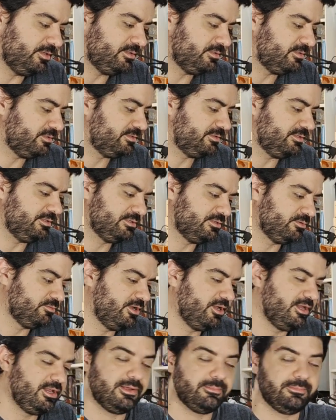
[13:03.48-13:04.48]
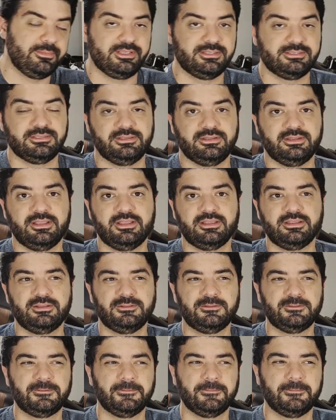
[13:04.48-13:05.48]
it's really amazing.
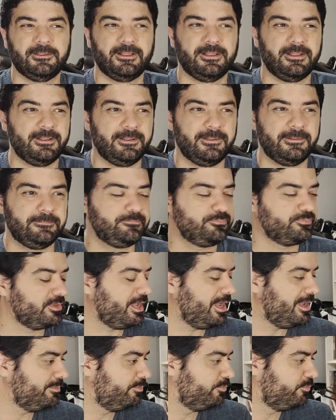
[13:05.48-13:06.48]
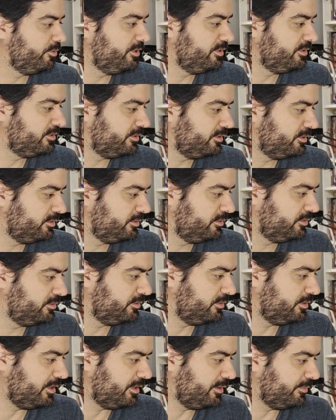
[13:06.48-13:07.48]
And I printed,
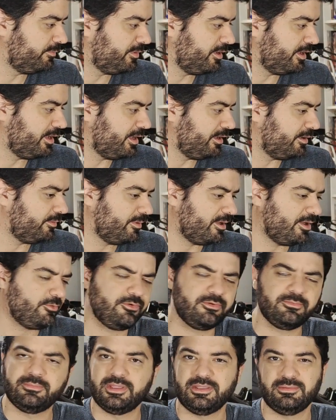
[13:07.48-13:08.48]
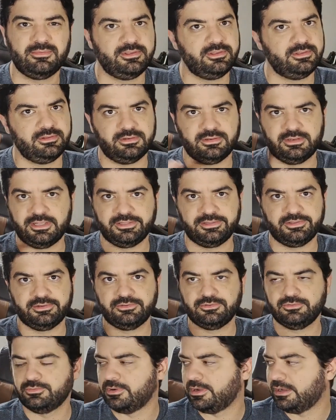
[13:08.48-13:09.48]
I will maybe
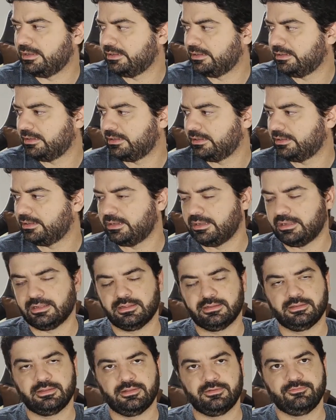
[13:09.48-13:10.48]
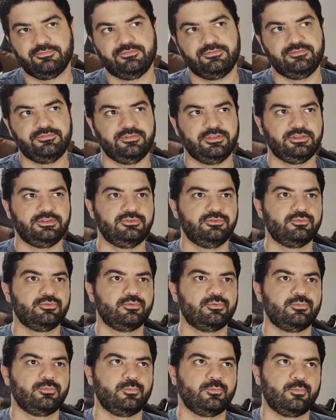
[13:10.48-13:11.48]
later do a video
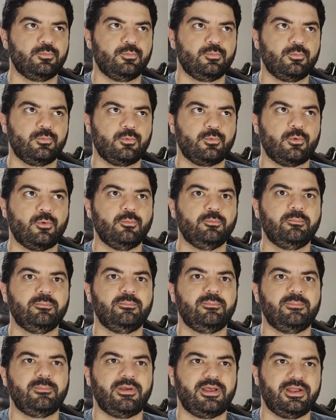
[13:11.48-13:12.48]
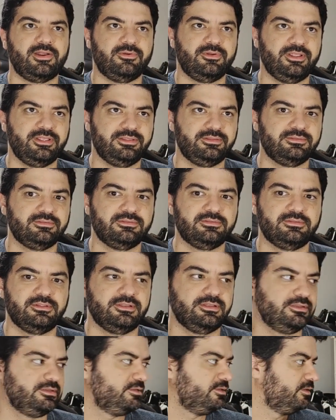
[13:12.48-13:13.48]
comparing
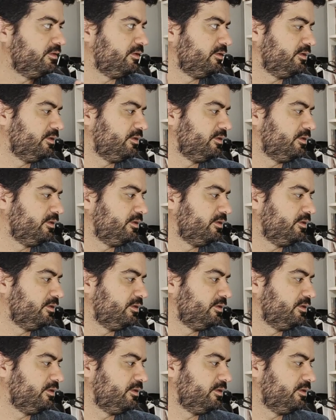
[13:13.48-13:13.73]
the